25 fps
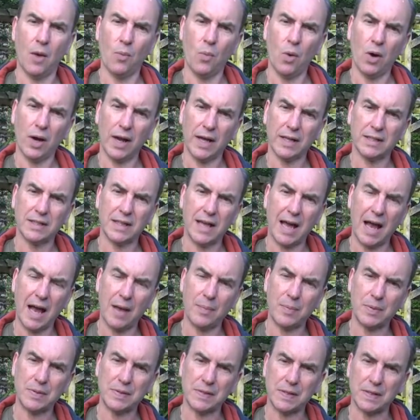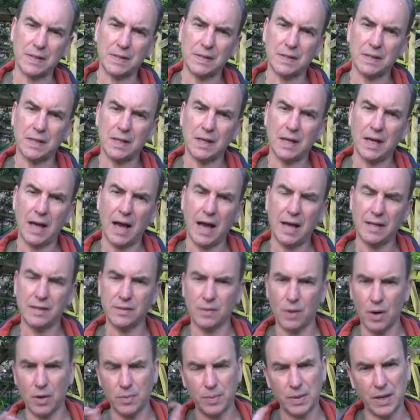And what actually happens is,
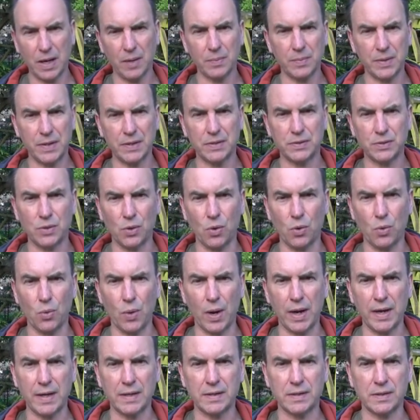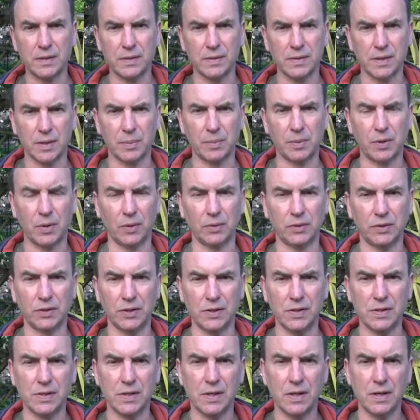as you open up this doorway into your
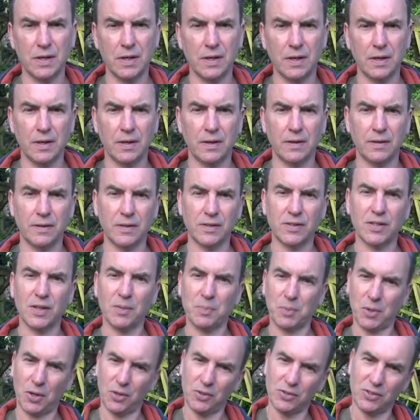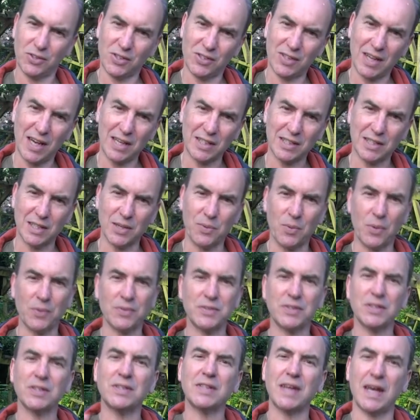subconscious, your subconscious actually
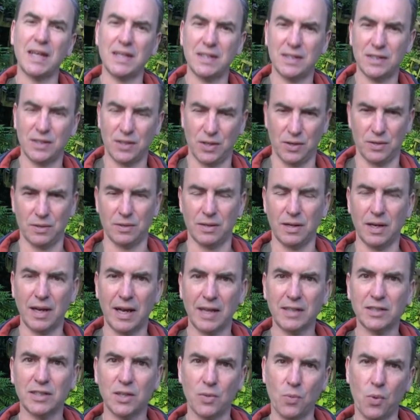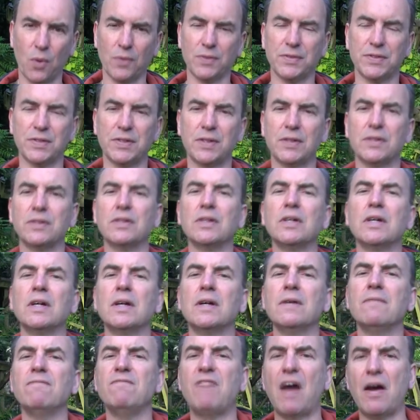wants to test you. It actually wants to
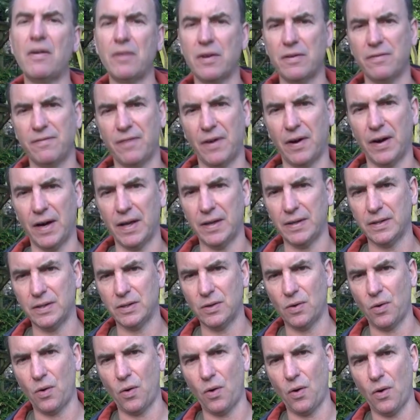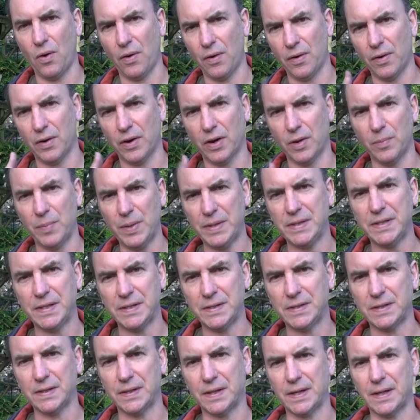verify that you're
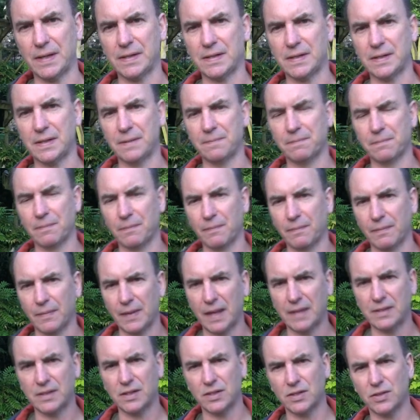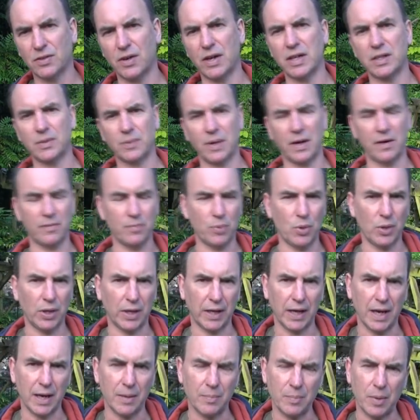committed to this. It's a strange way of
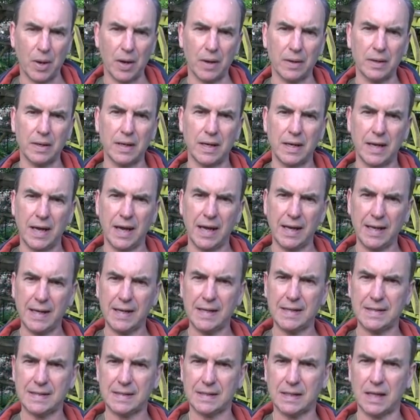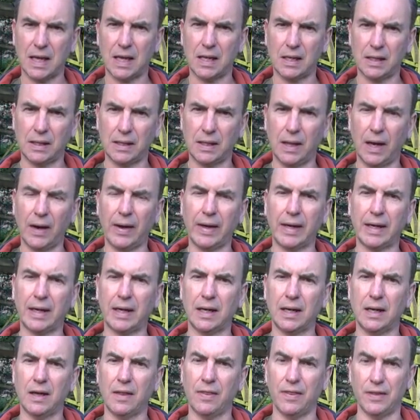putting it, but it is
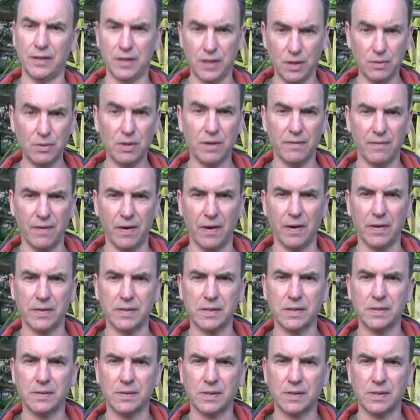like the universe